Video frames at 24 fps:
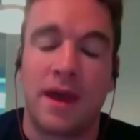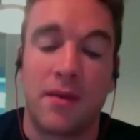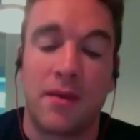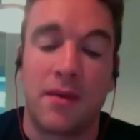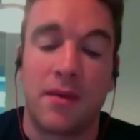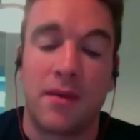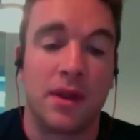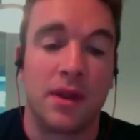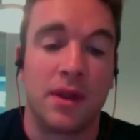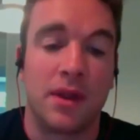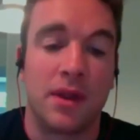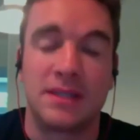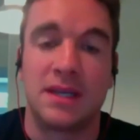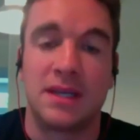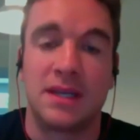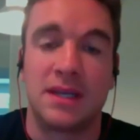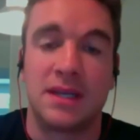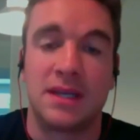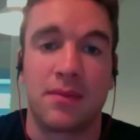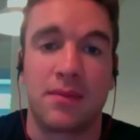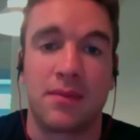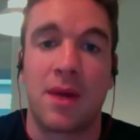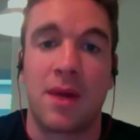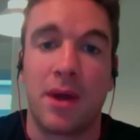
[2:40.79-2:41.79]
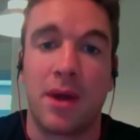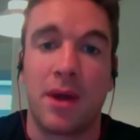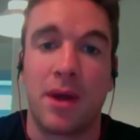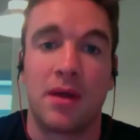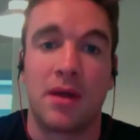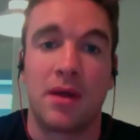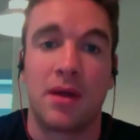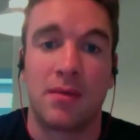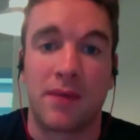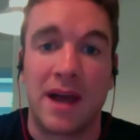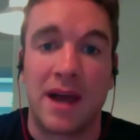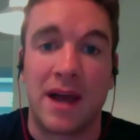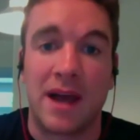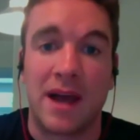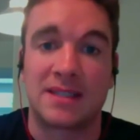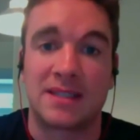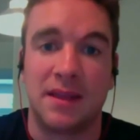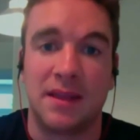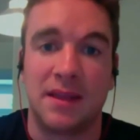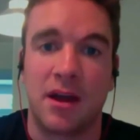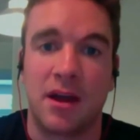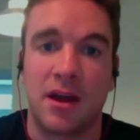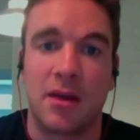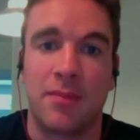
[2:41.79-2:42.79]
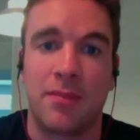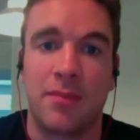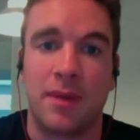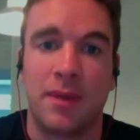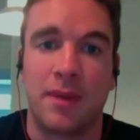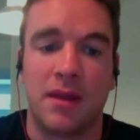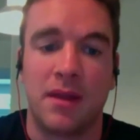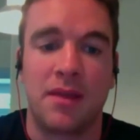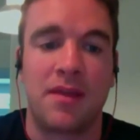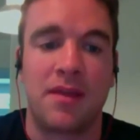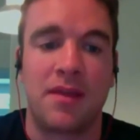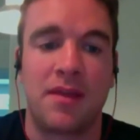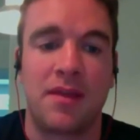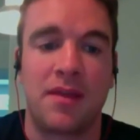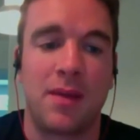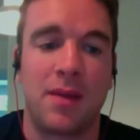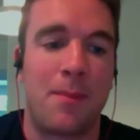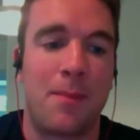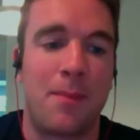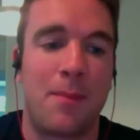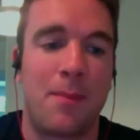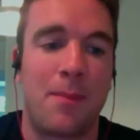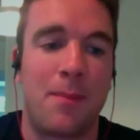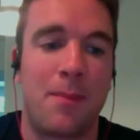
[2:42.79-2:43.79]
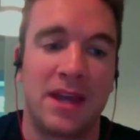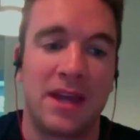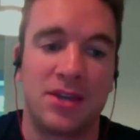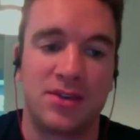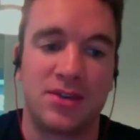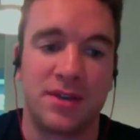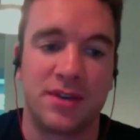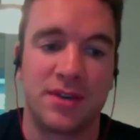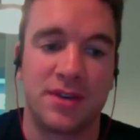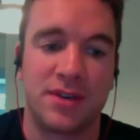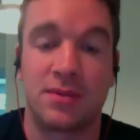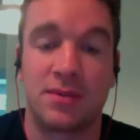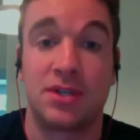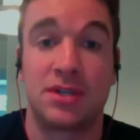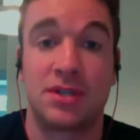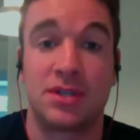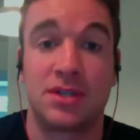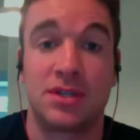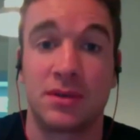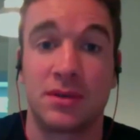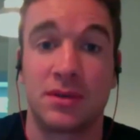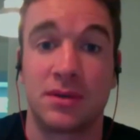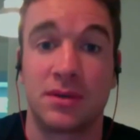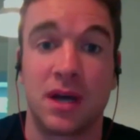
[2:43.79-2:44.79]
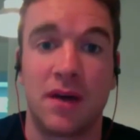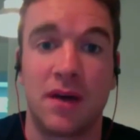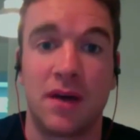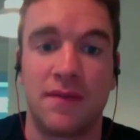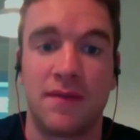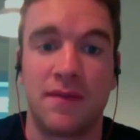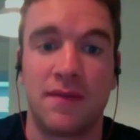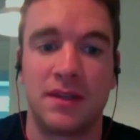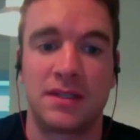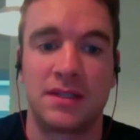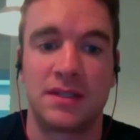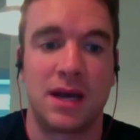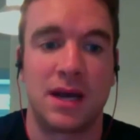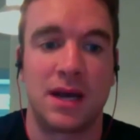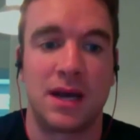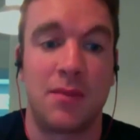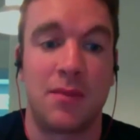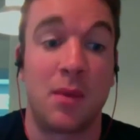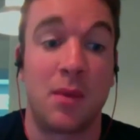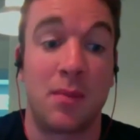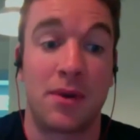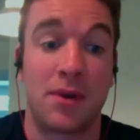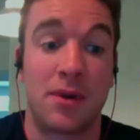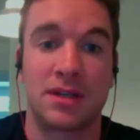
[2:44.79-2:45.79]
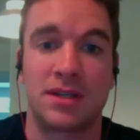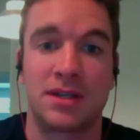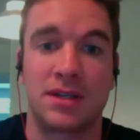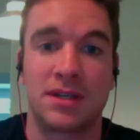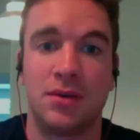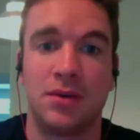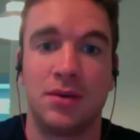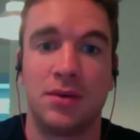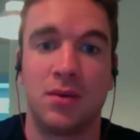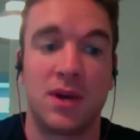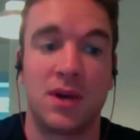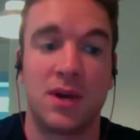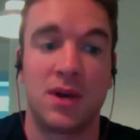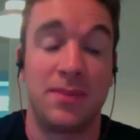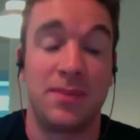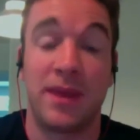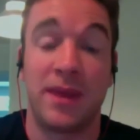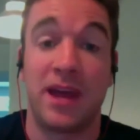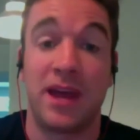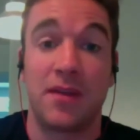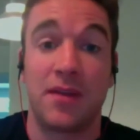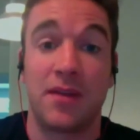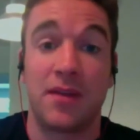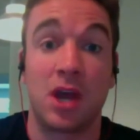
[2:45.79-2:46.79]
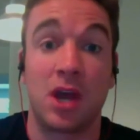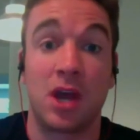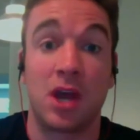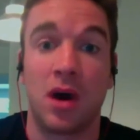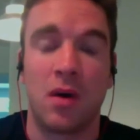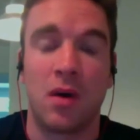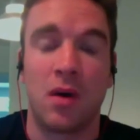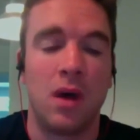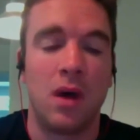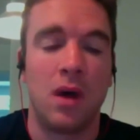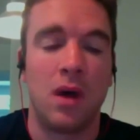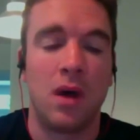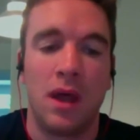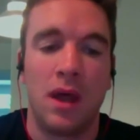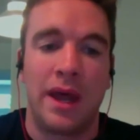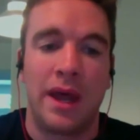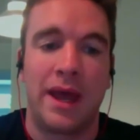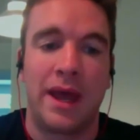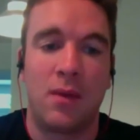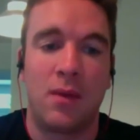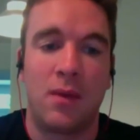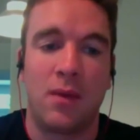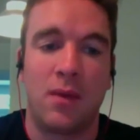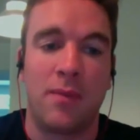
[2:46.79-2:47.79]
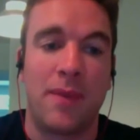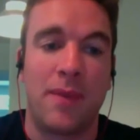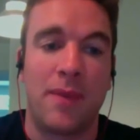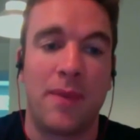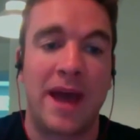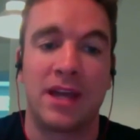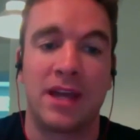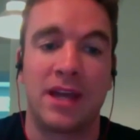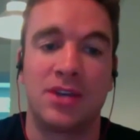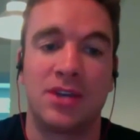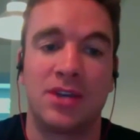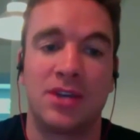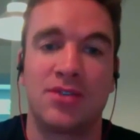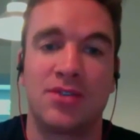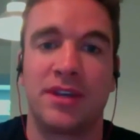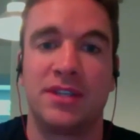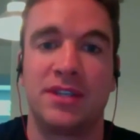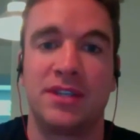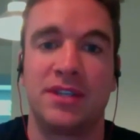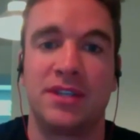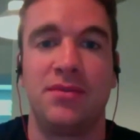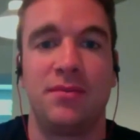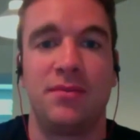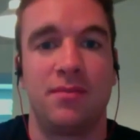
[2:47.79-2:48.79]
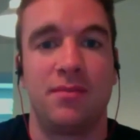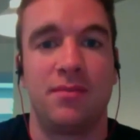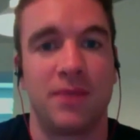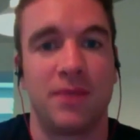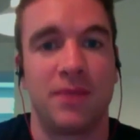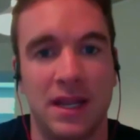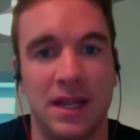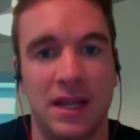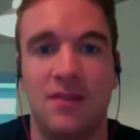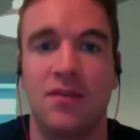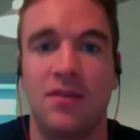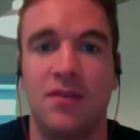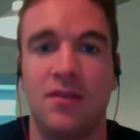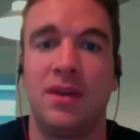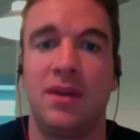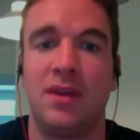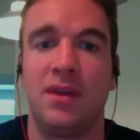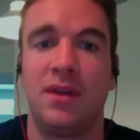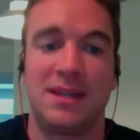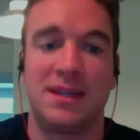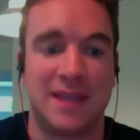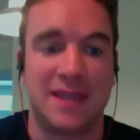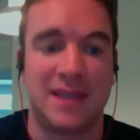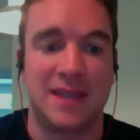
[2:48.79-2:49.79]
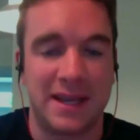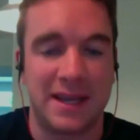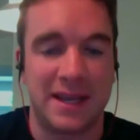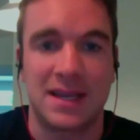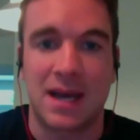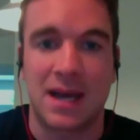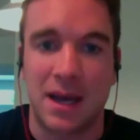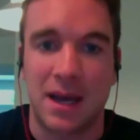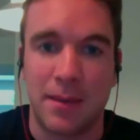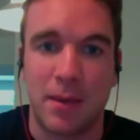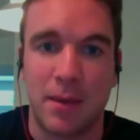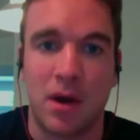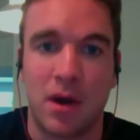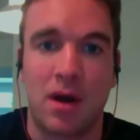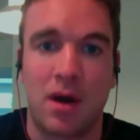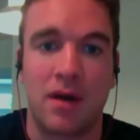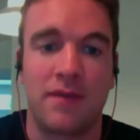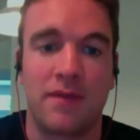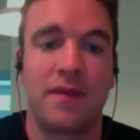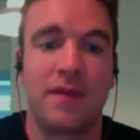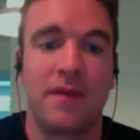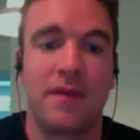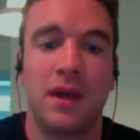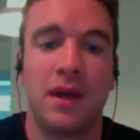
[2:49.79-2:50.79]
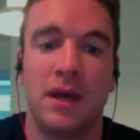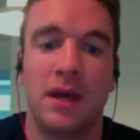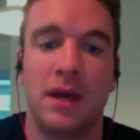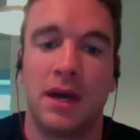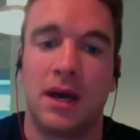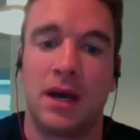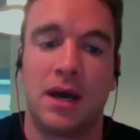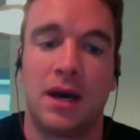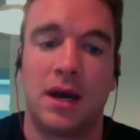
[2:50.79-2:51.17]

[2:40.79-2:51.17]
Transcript: That really is it, primarily rest and therapy. The thing about back injuries, which is so tough, is I'm a person who wants to be on the go. And with back injuries, you really do need to take time off,